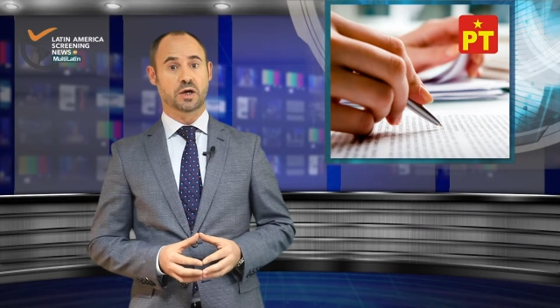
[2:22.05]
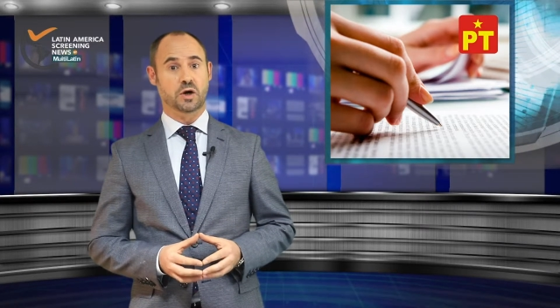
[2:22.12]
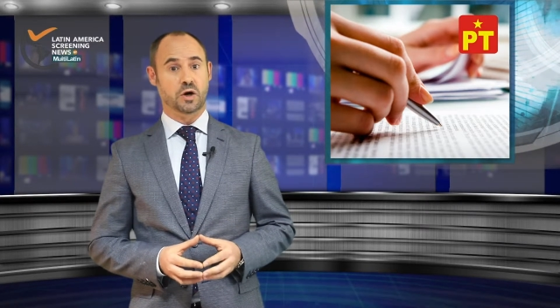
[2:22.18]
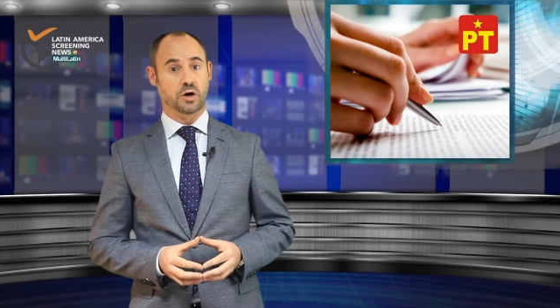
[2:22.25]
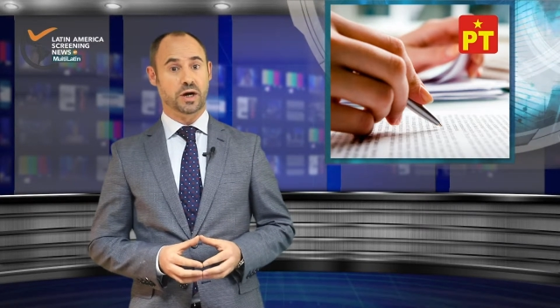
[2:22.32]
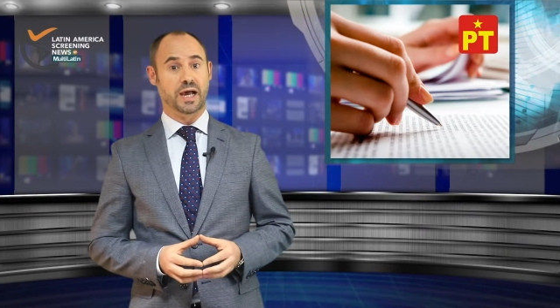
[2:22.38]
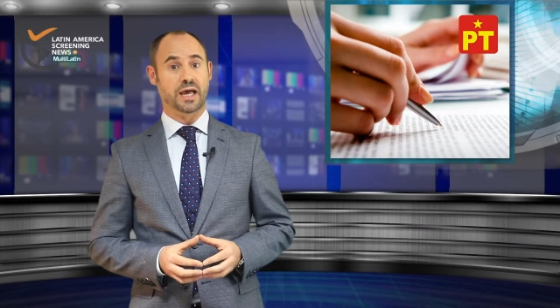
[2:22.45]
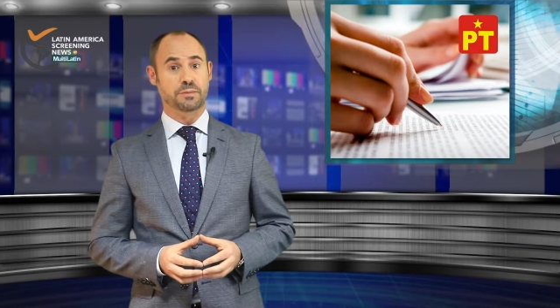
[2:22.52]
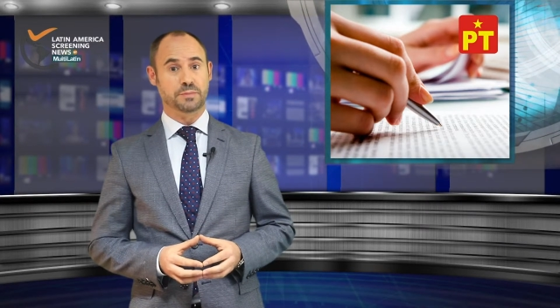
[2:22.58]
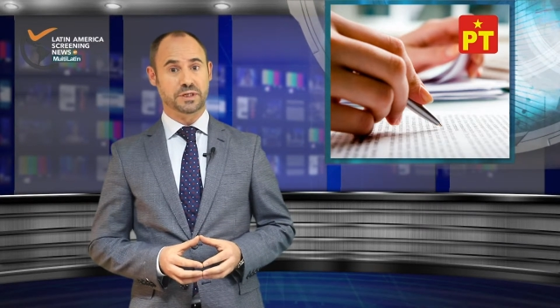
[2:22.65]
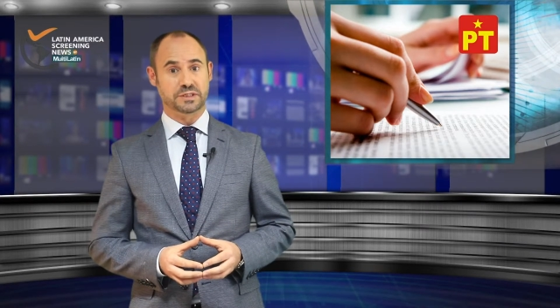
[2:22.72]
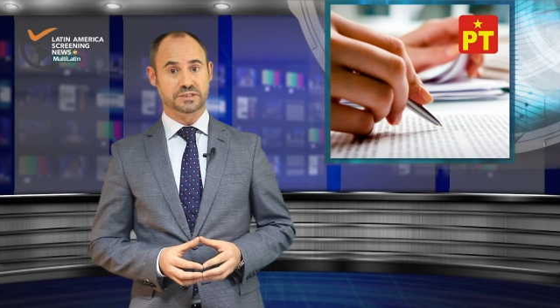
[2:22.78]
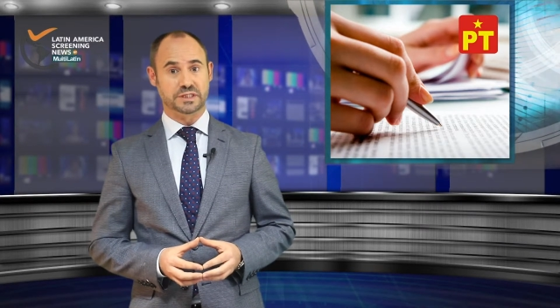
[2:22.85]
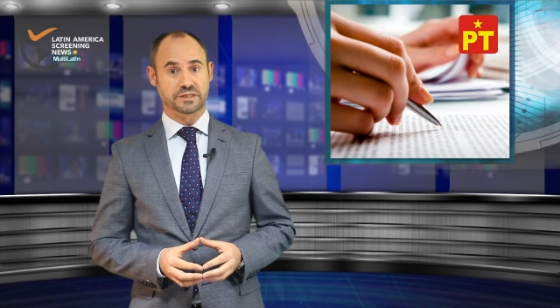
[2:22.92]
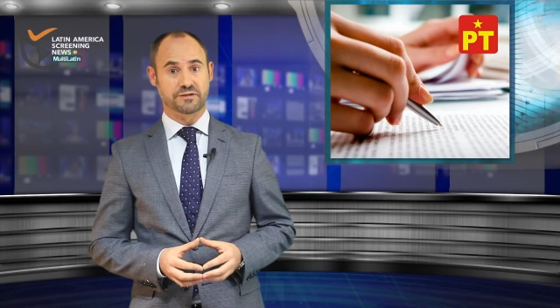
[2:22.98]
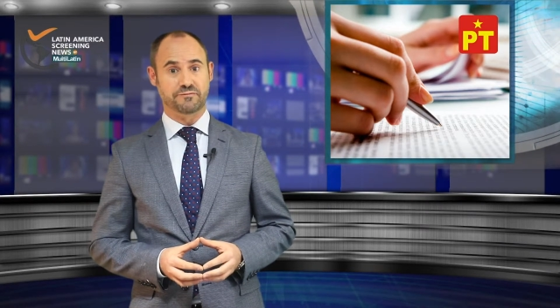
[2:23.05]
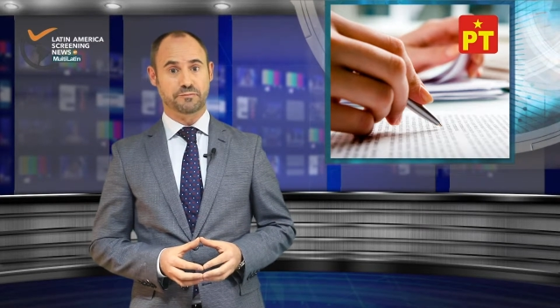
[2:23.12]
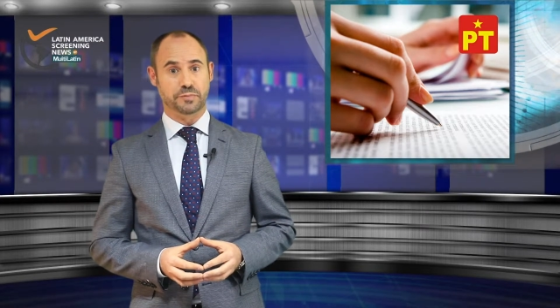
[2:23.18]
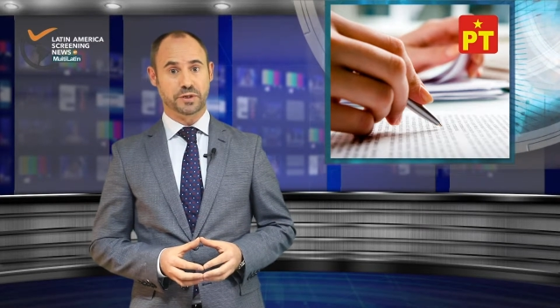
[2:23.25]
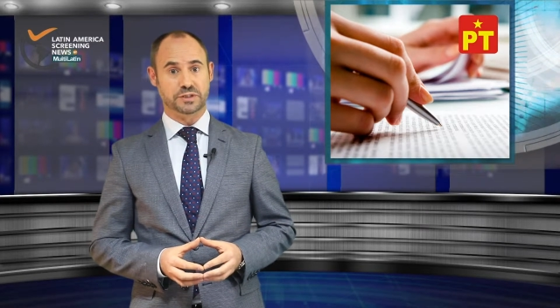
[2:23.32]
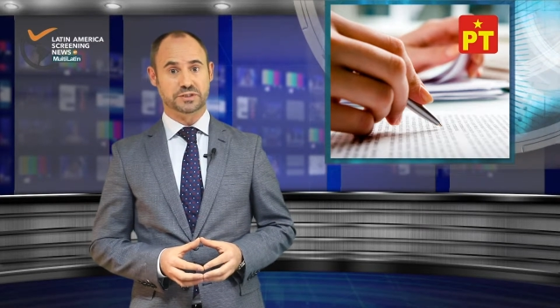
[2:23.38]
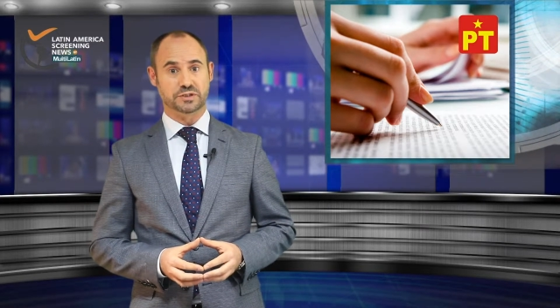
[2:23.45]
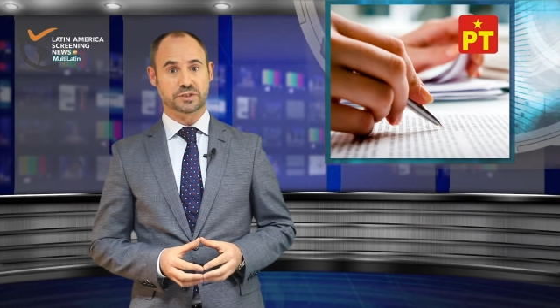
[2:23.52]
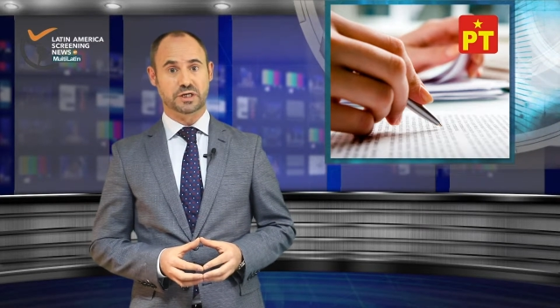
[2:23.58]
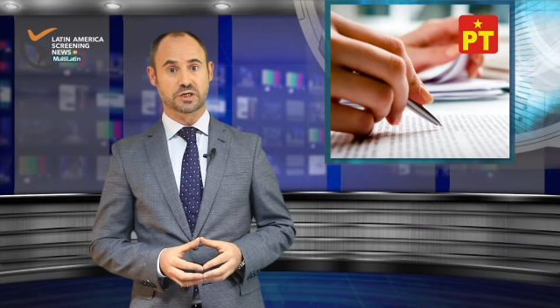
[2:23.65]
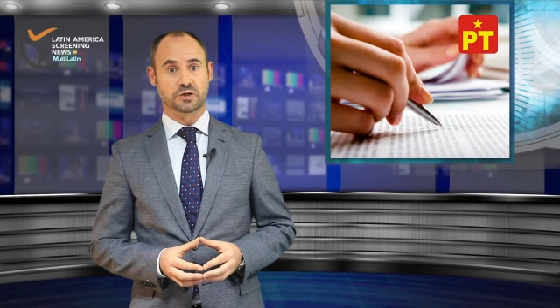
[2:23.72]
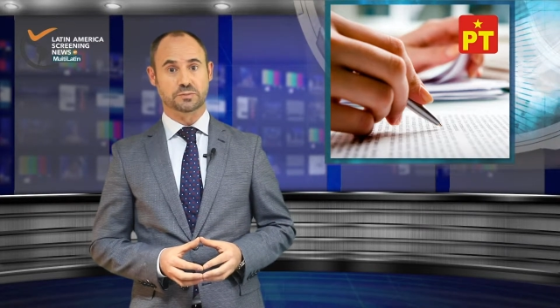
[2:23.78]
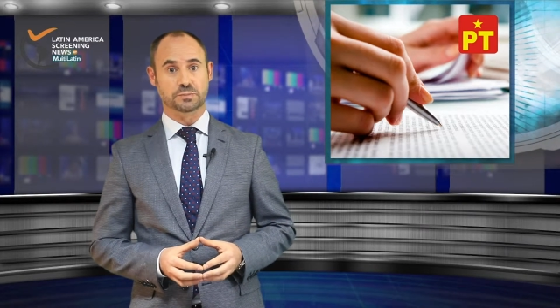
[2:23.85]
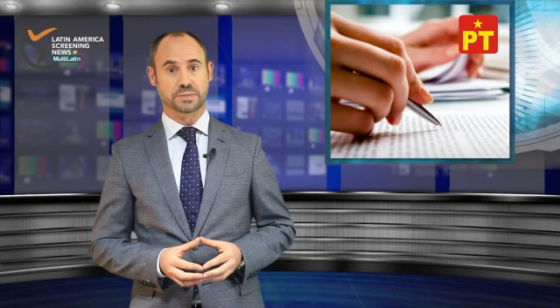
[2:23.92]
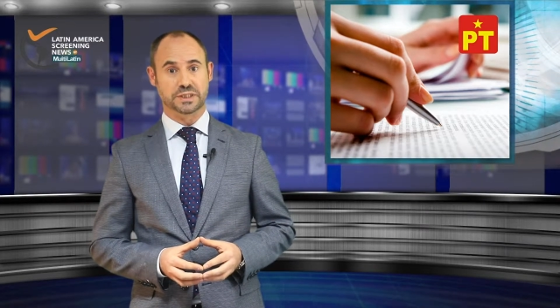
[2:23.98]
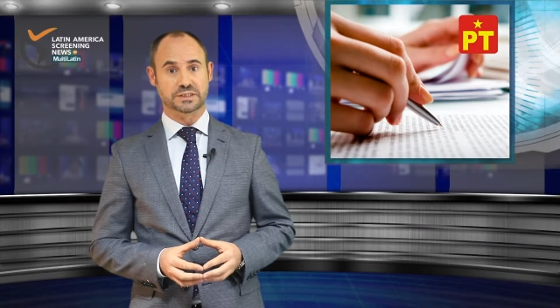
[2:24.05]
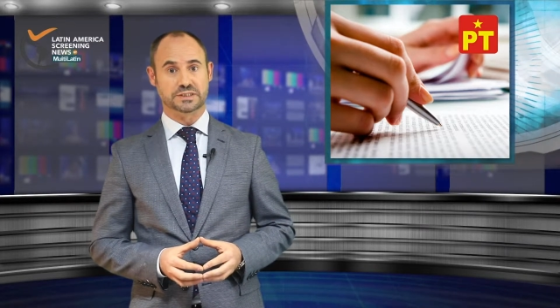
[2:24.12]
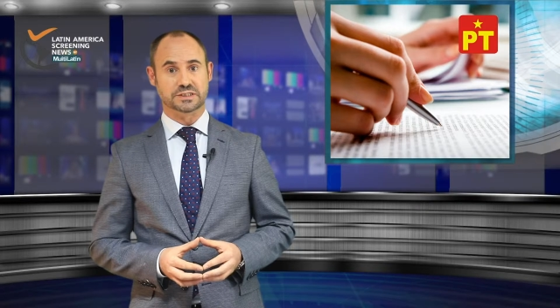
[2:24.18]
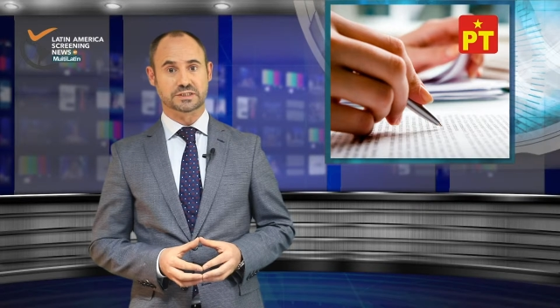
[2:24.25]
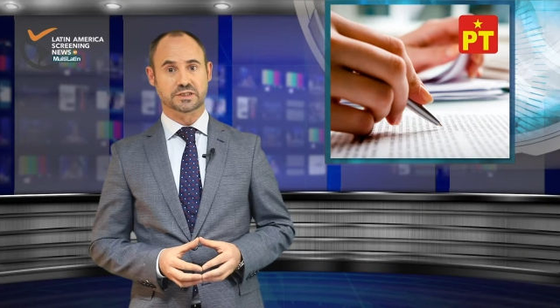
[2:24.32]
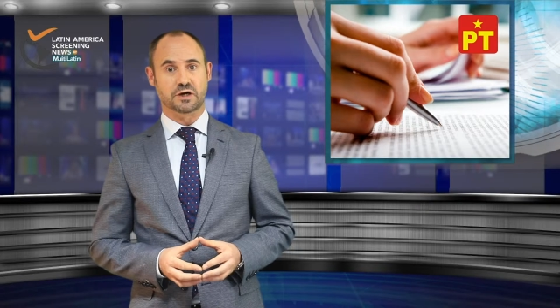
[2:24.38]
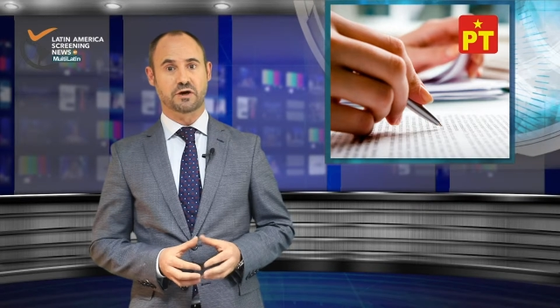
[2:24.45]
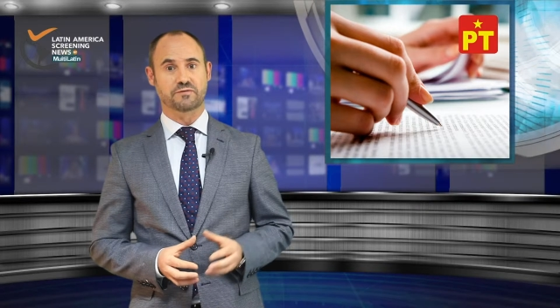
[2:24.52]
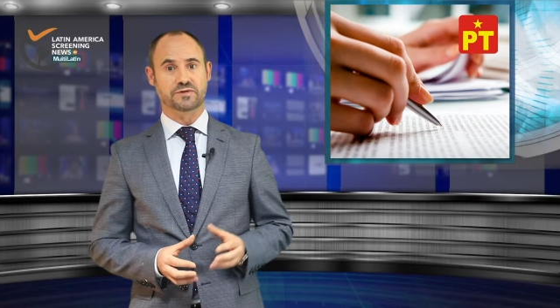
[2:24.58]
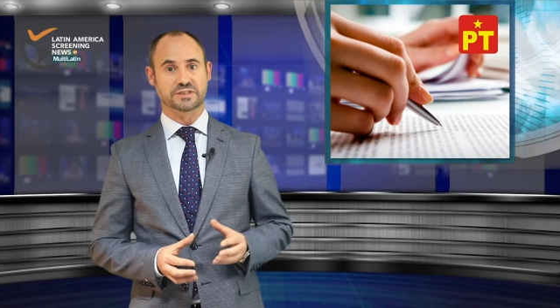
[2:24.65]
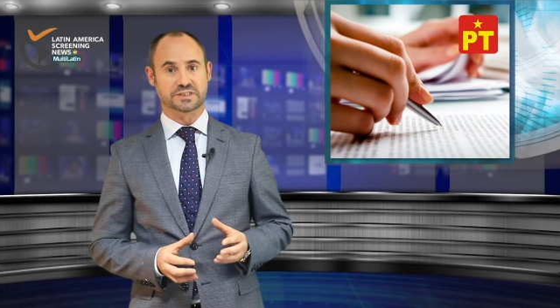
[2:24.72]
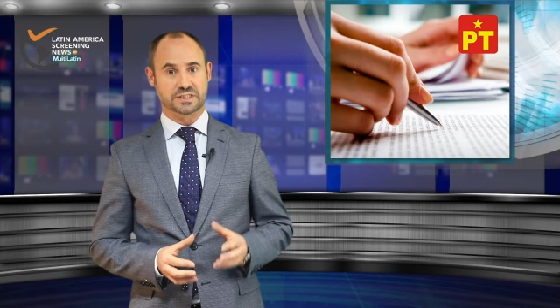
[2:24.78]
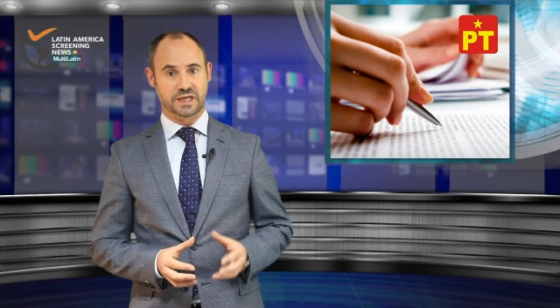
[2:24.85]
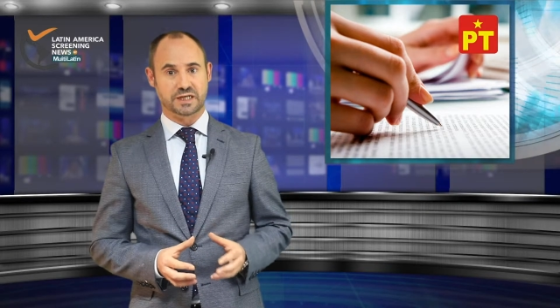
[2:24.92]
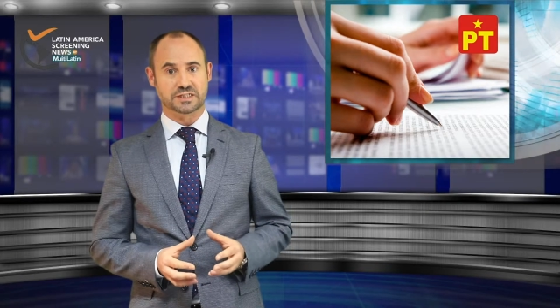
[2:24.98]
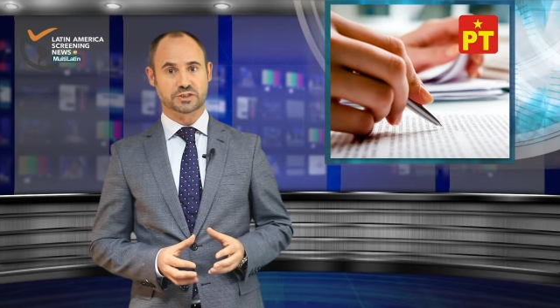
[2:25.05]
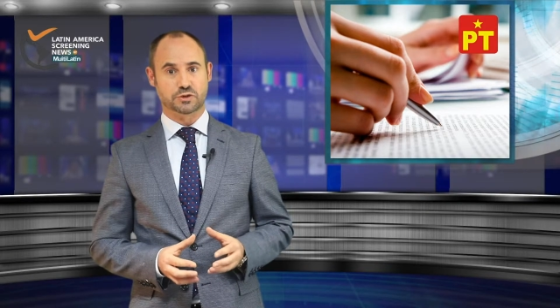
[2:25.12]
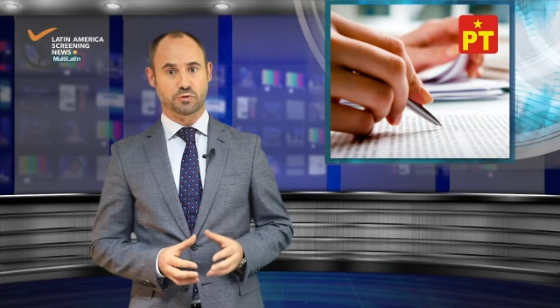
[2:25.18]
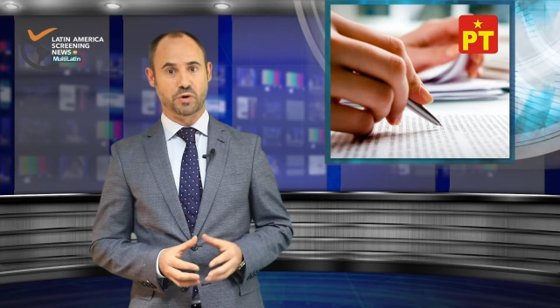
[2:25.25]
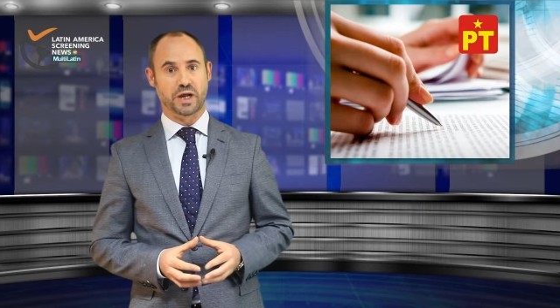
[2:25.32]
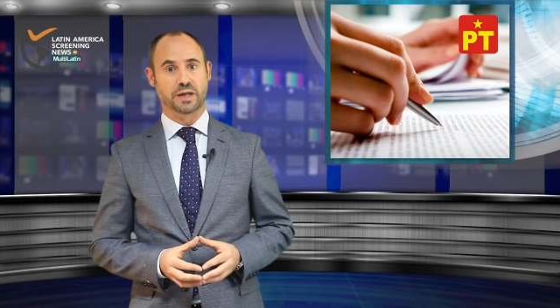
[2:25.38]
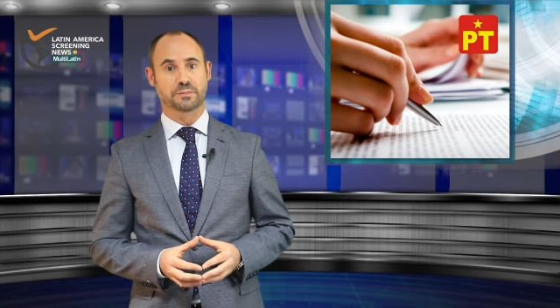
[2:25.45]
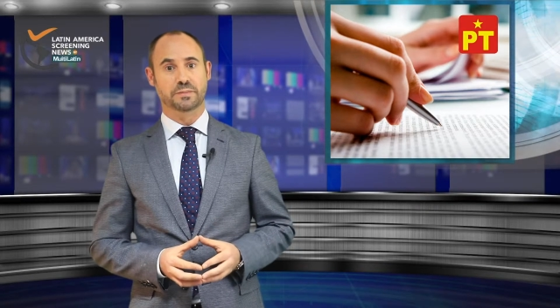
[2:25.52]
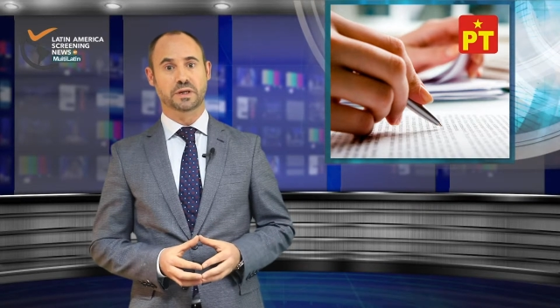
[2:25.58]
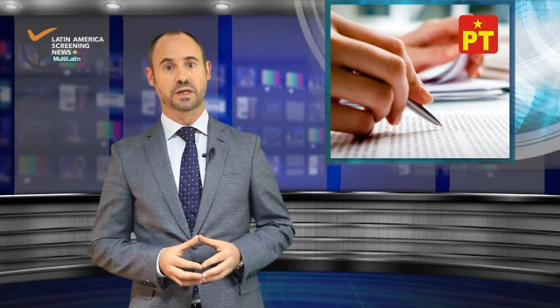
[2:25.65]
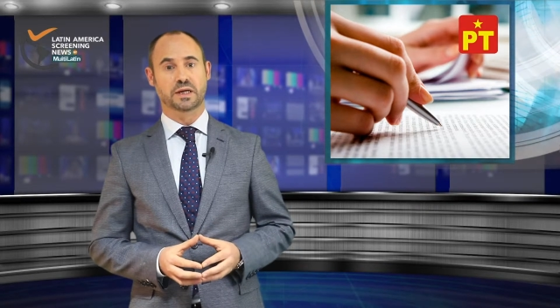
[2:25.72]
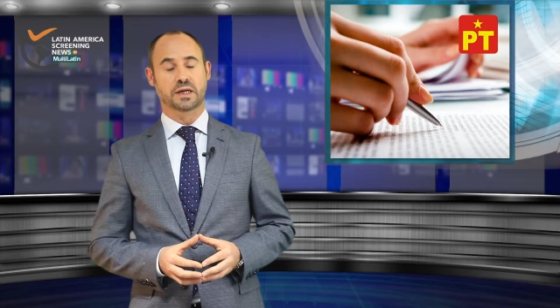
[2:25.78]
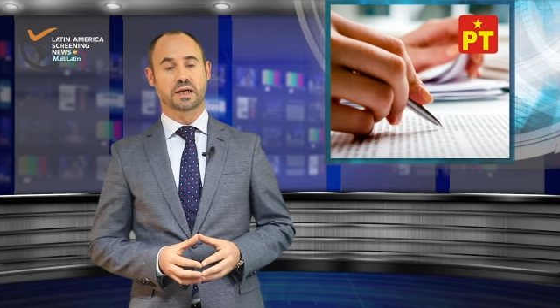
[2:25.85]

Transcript: or administrative personnel convicted of a sex crime